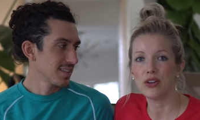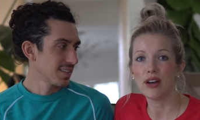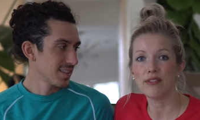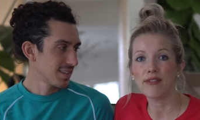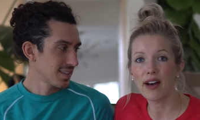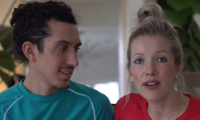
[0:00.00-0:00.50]
Speaker 1: you're
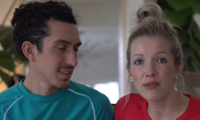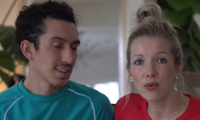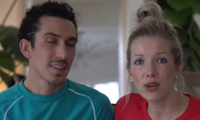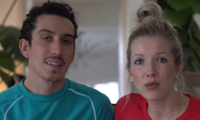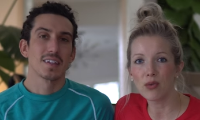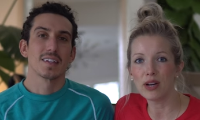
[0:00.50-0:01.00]
at
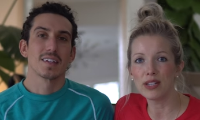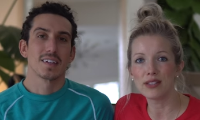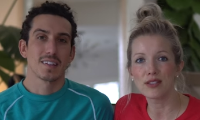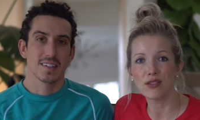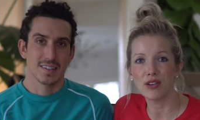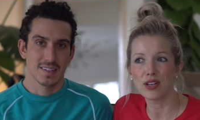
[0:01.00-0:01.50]
511.
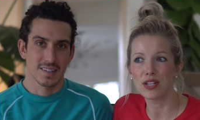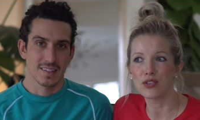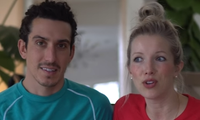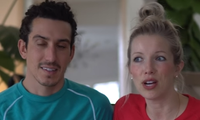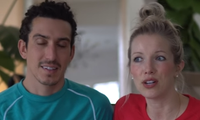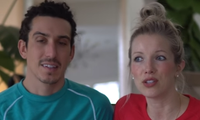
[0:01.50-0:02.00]
So your
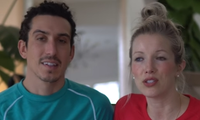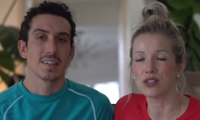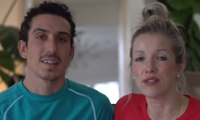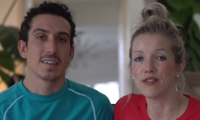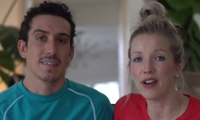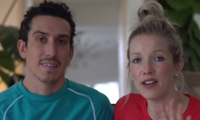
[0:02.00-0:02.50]
contractions
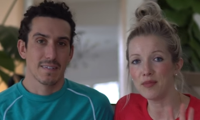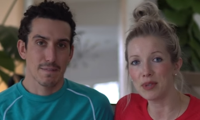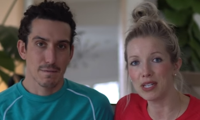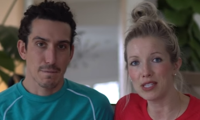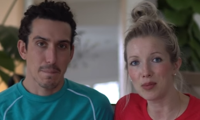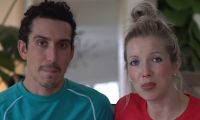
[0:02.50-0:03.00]
are five
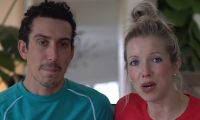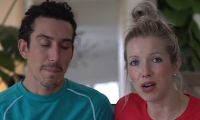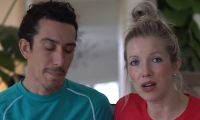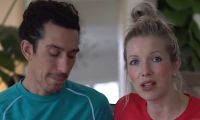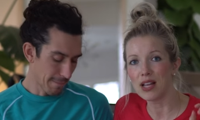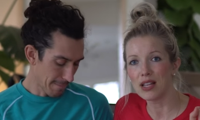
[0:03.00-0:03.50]
minutes
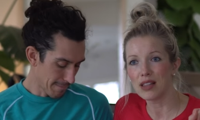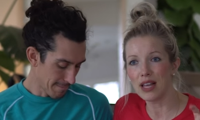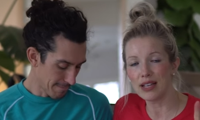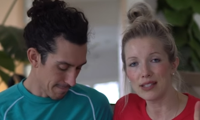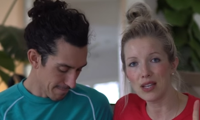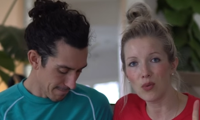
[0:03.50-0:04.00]
apart,
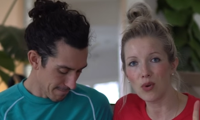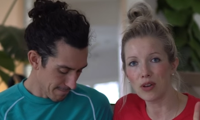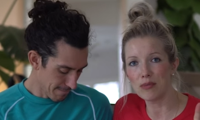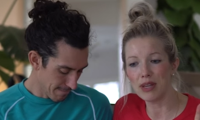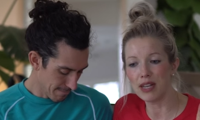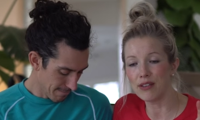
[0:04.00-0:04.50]
lasting
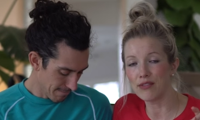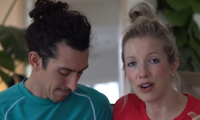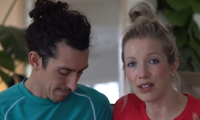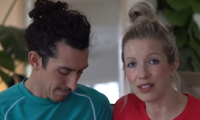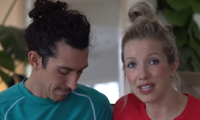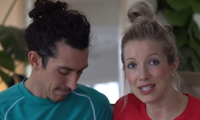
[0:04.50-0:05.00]
one minute for
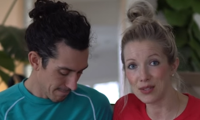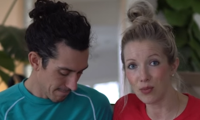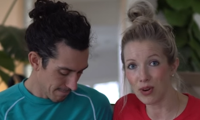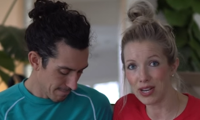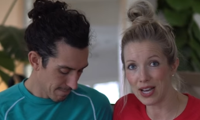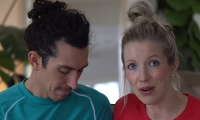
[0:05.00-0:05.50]
at least
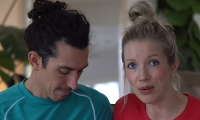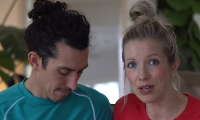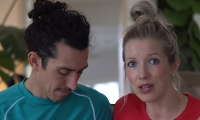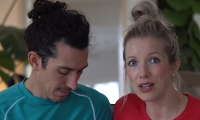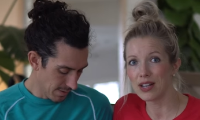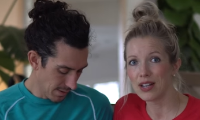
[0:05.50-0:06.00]
one
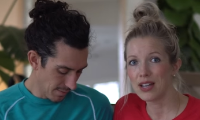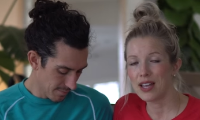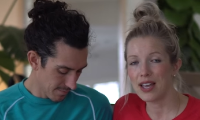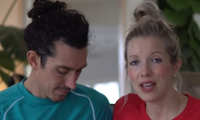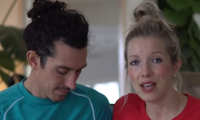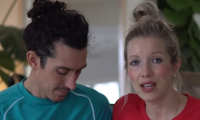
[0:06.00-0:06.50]
hour. Yep.
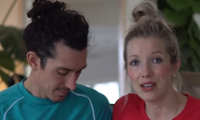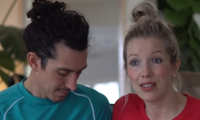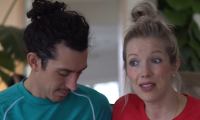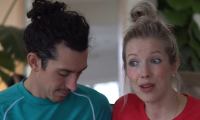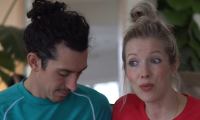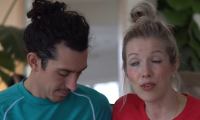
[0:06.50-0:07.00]
And
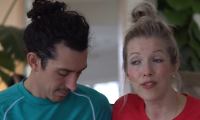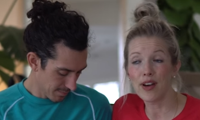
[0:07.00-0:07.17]
they were